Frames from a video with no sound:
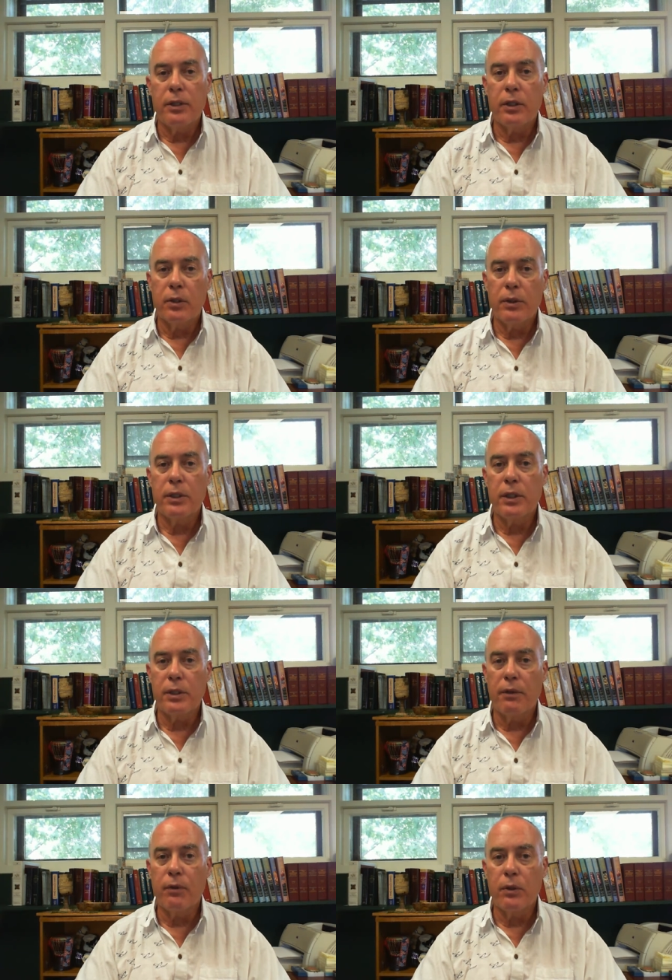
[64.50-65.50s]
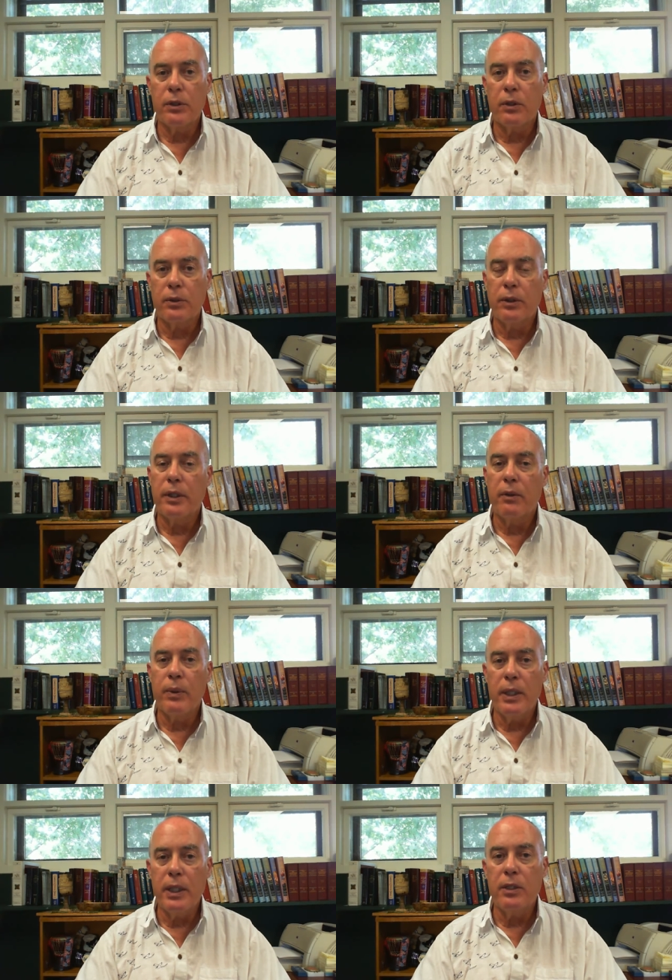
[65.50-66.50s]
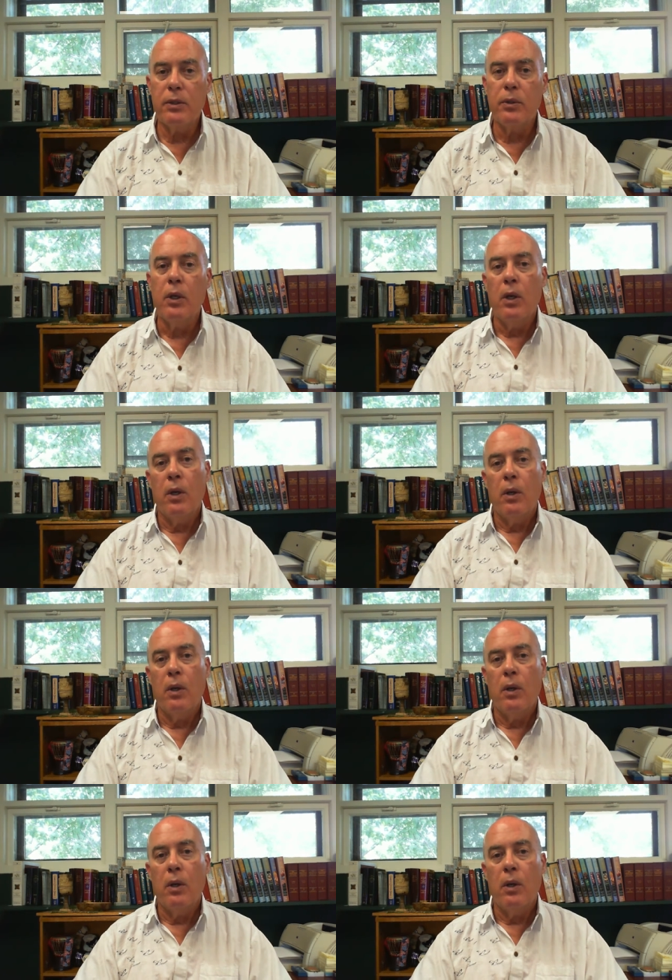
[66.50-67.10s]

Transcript: And so Christians have also learned that we need to